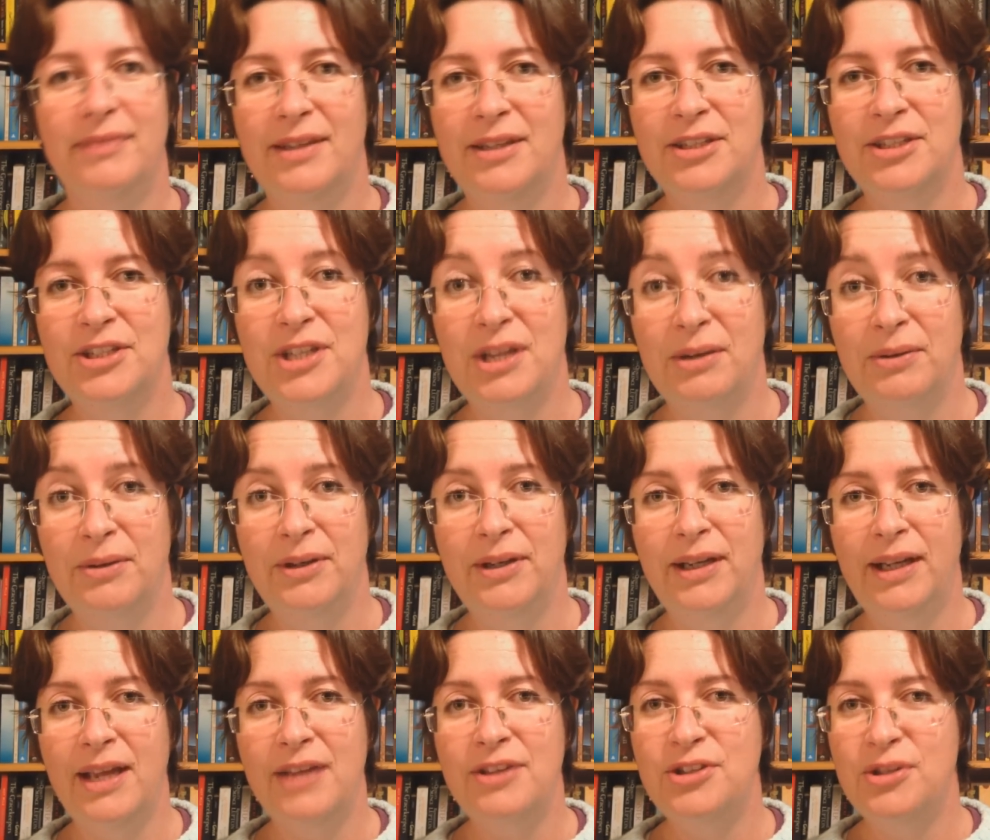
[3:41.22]
No shower,
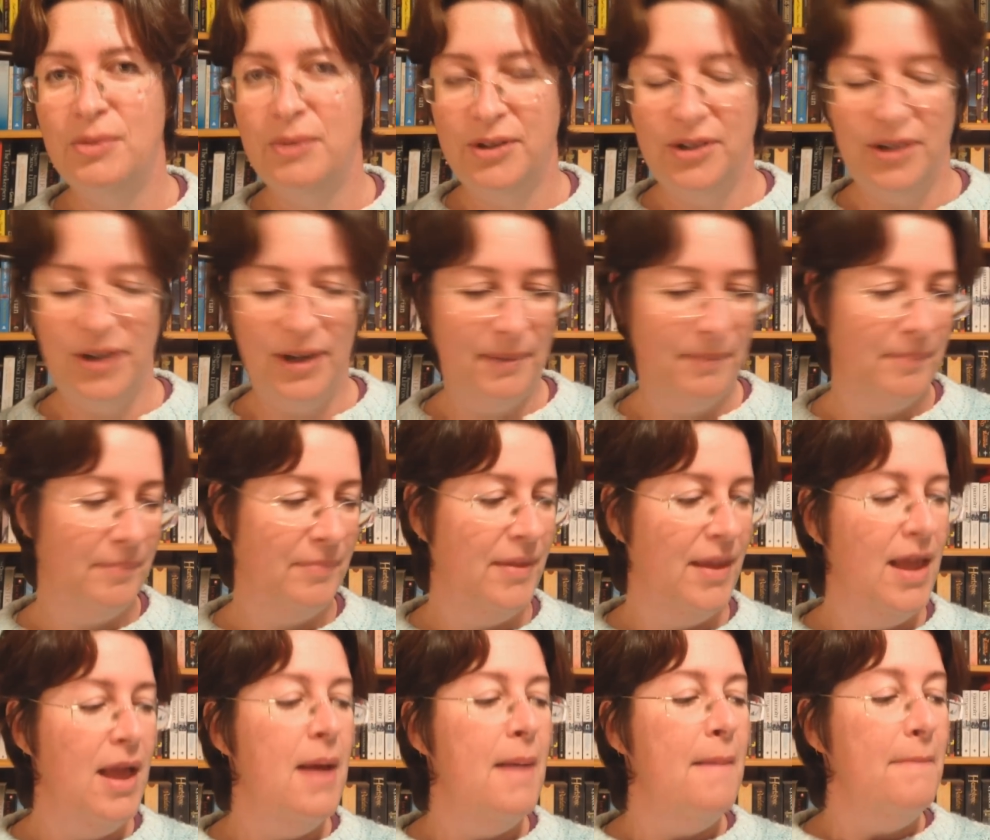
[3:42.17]
in case you're wondering.
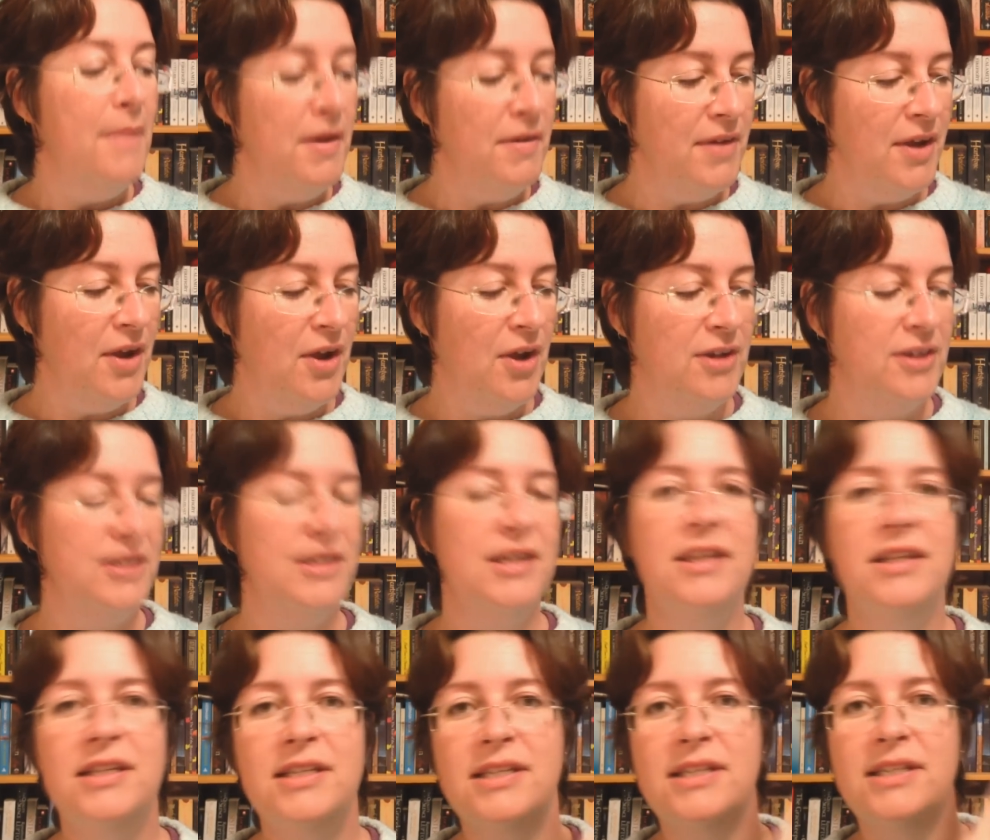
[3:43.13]
Moving on.
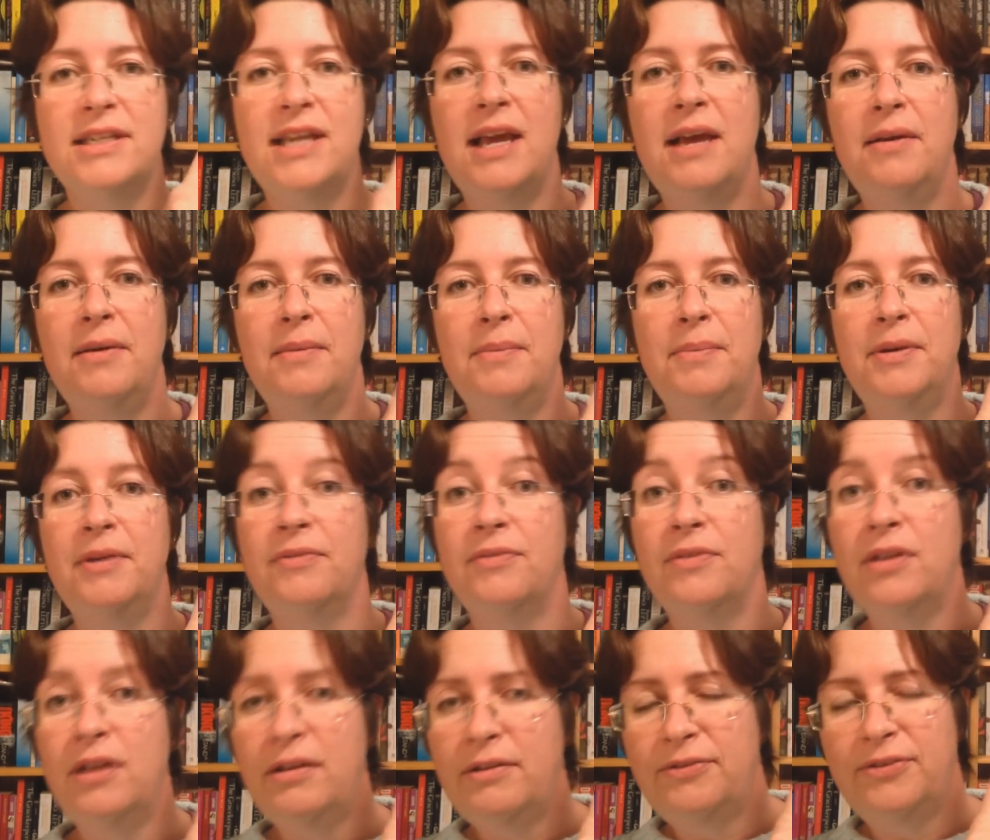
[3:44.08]
So this is now a bit
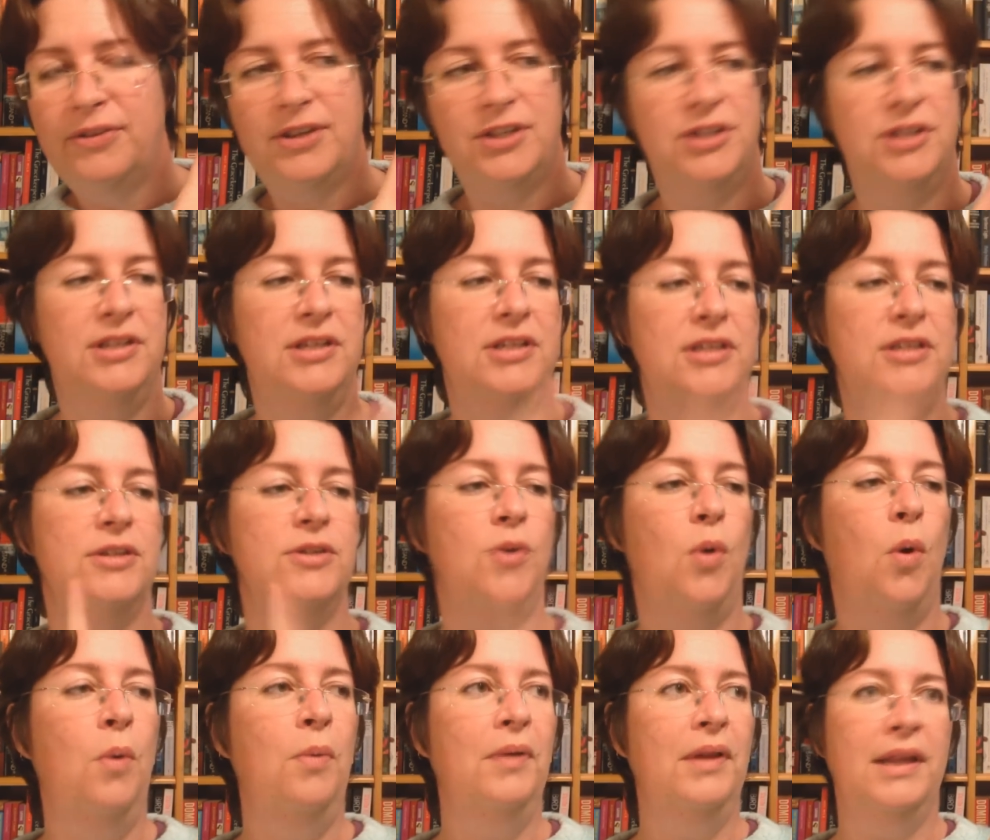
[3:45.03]
of non-fiction. This is
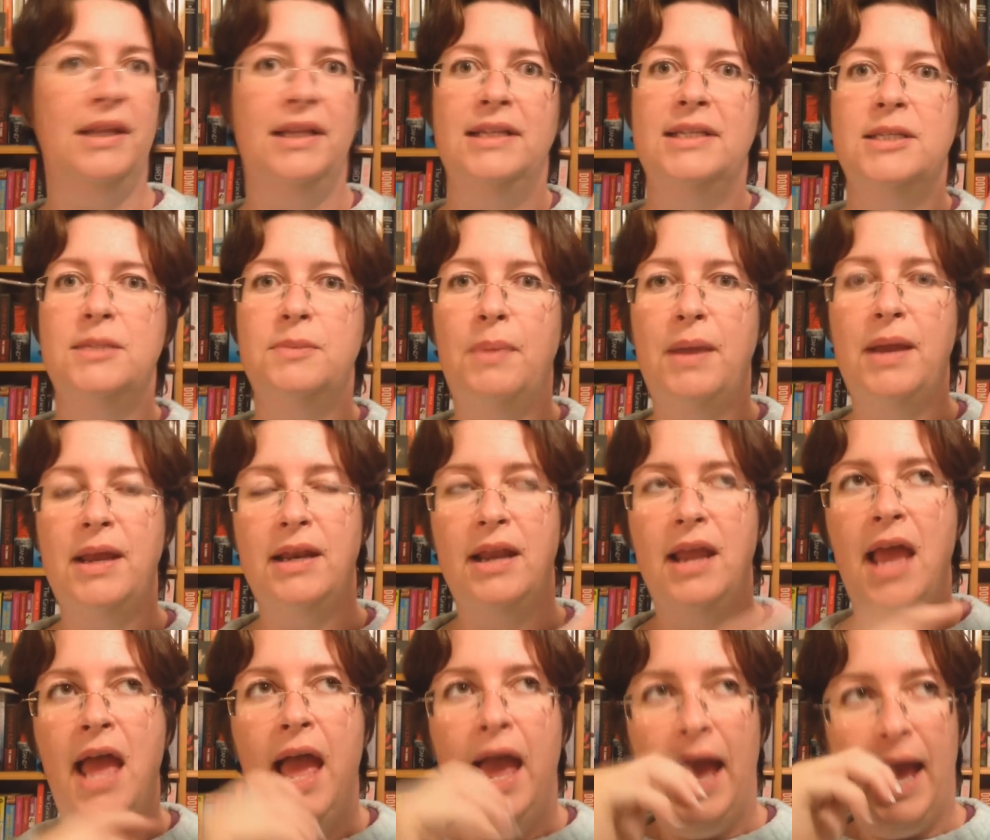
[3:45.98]
Orwell in Spain.
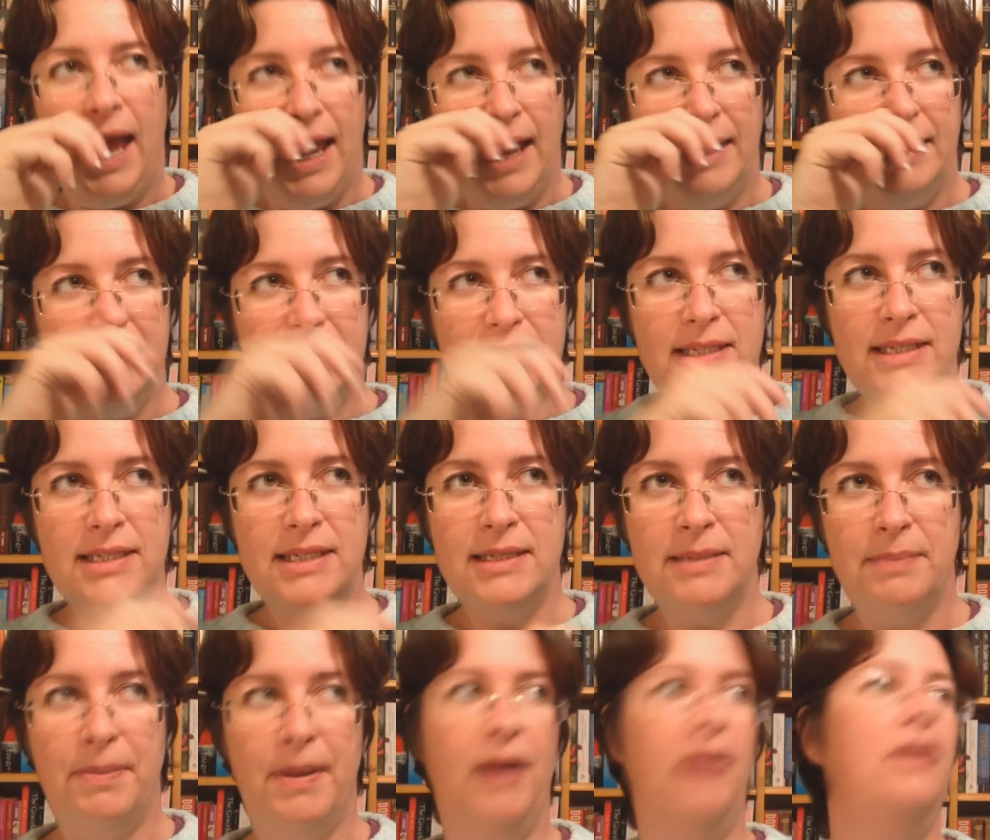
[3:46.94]
And this
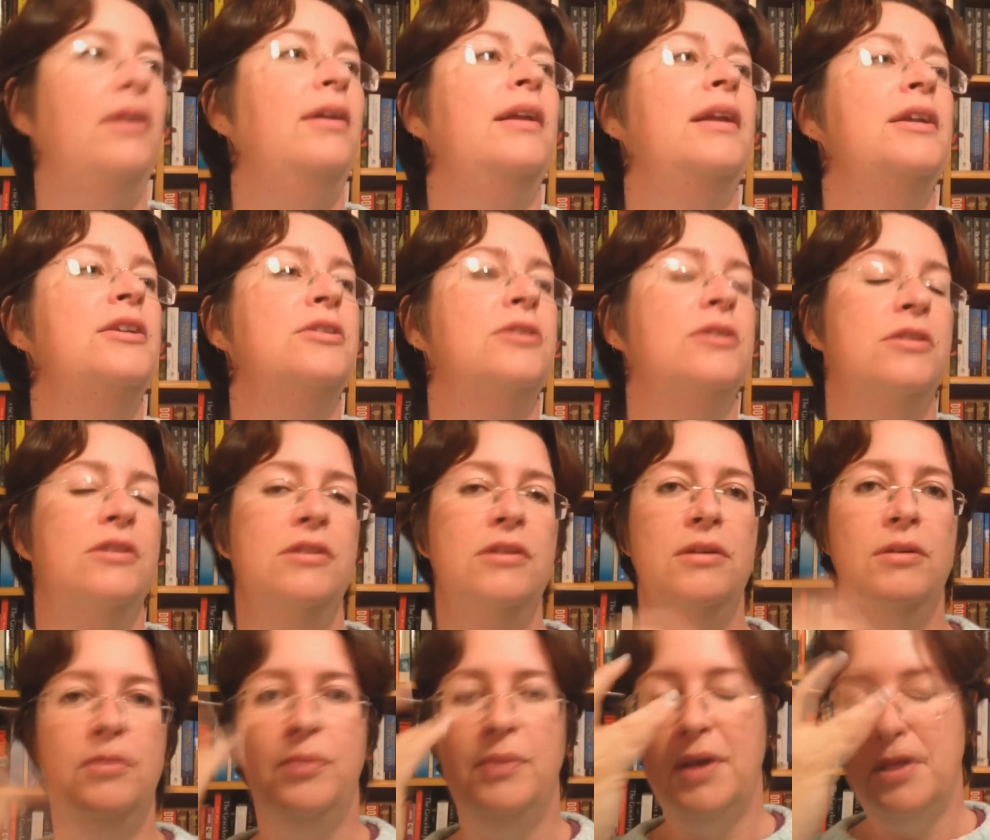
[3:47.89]
is apparently to
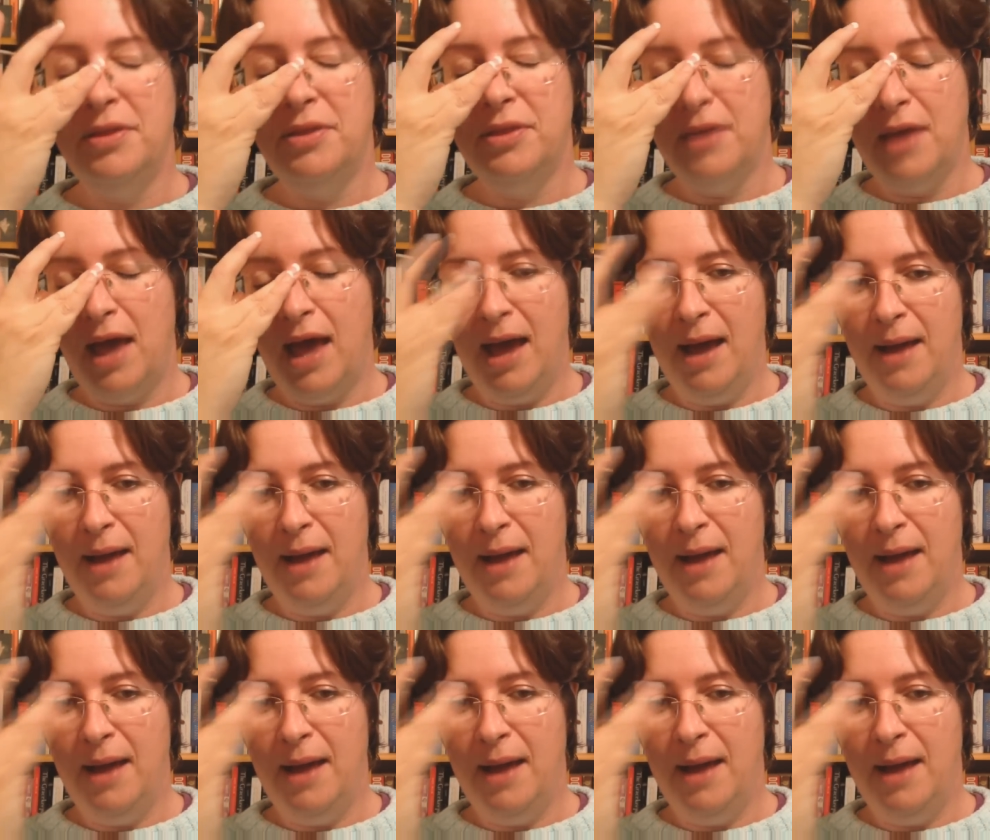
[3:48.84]
do with